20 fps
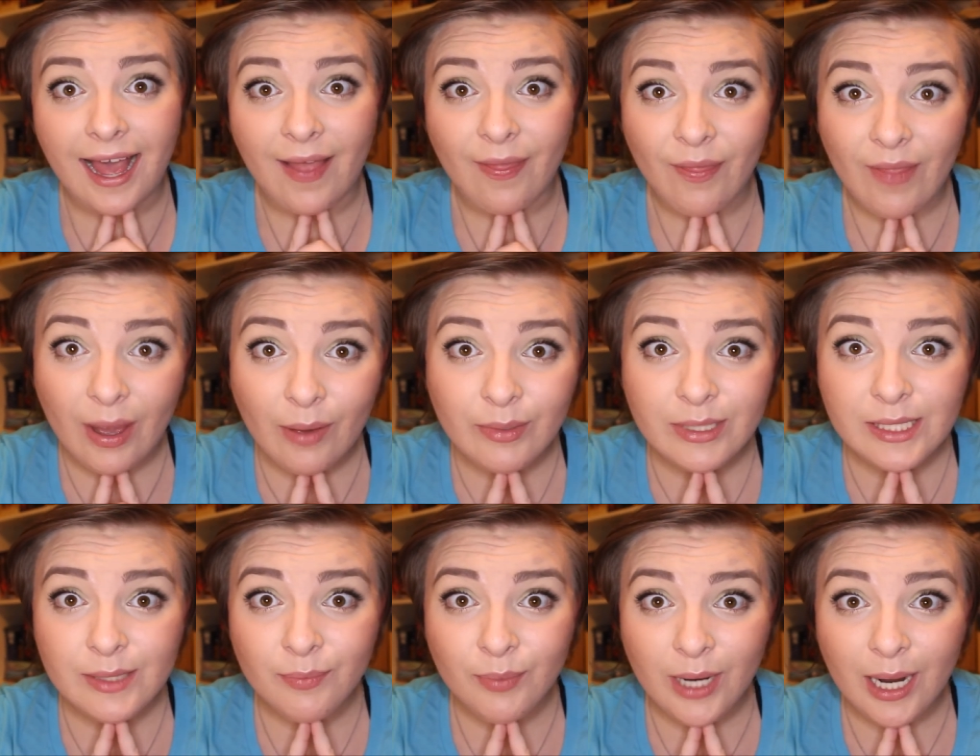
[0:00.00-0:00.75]
And that
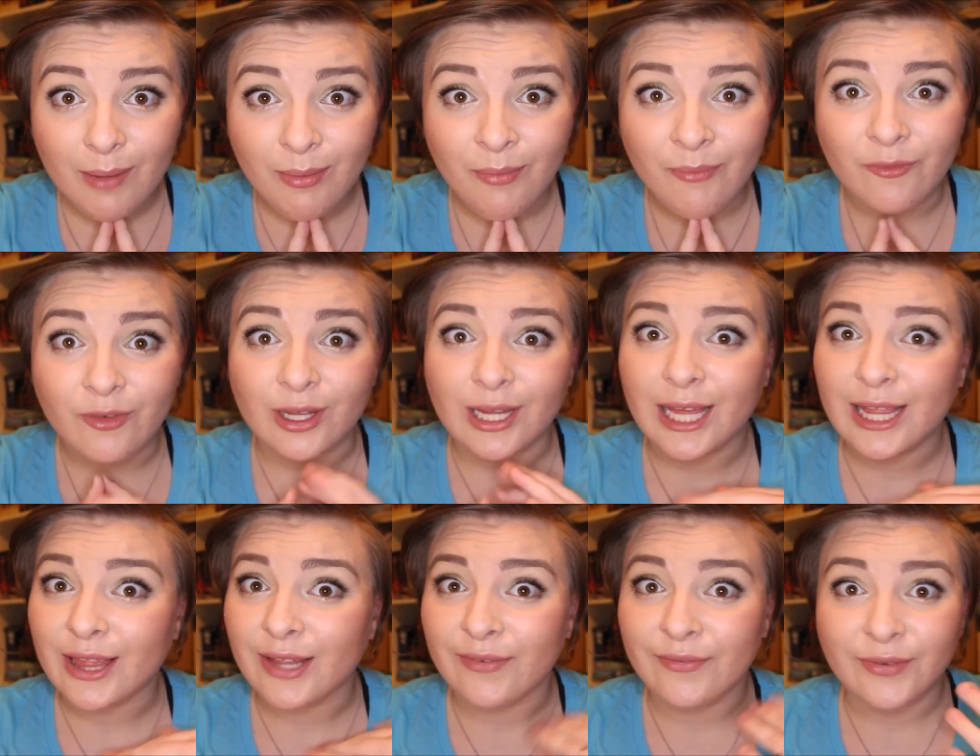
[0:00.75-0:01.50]
was the problem for
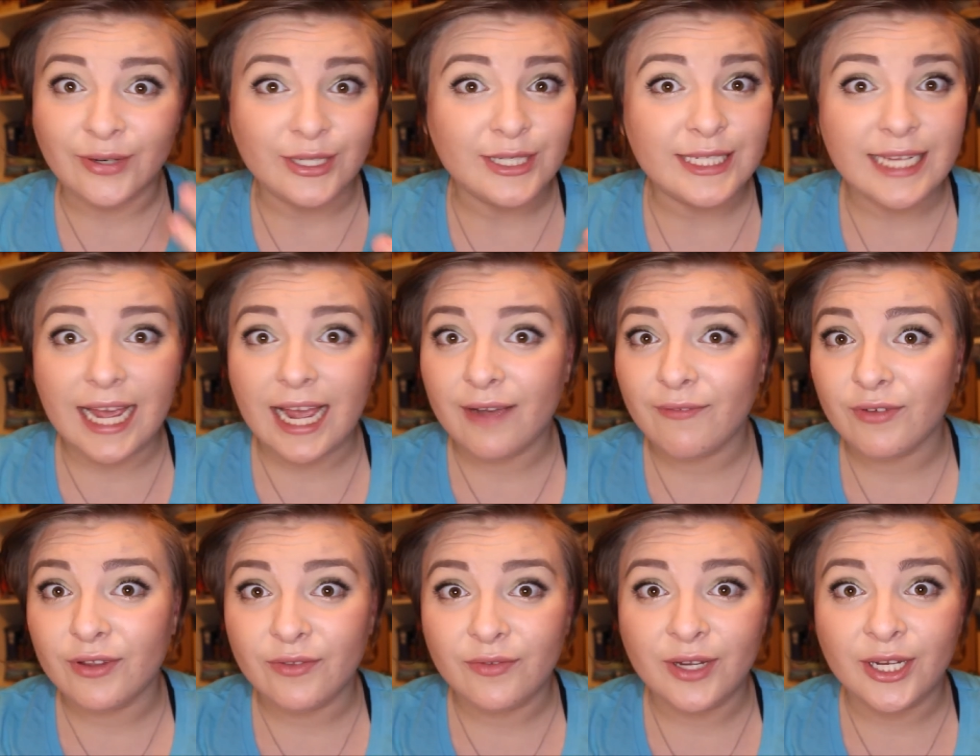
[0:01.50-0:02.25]
like the first
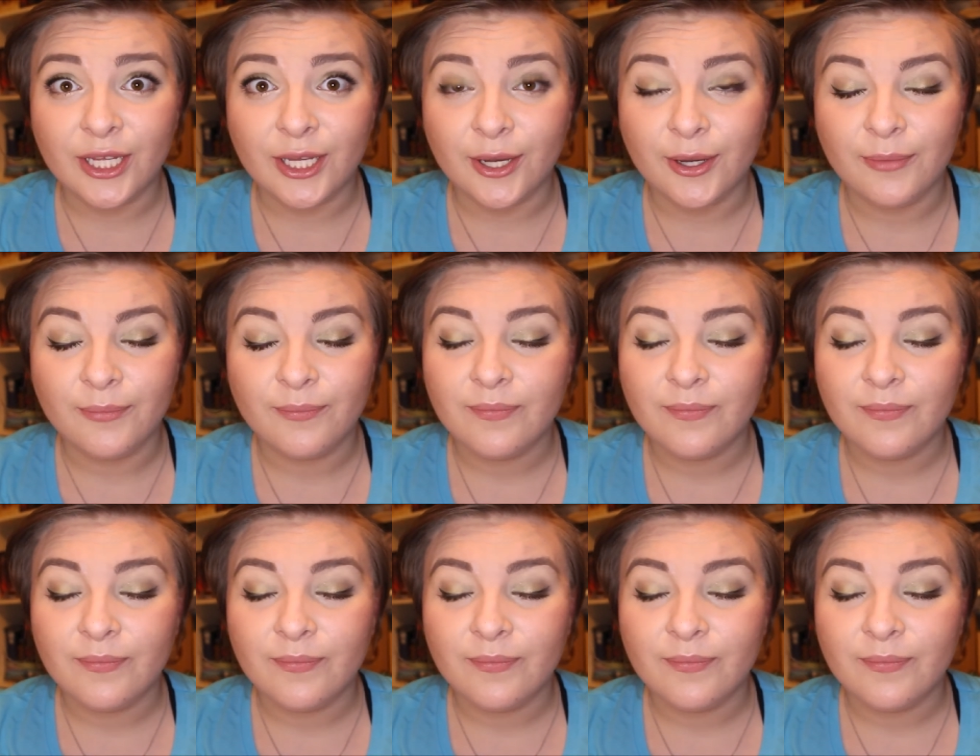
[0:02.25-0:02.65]
half of the video.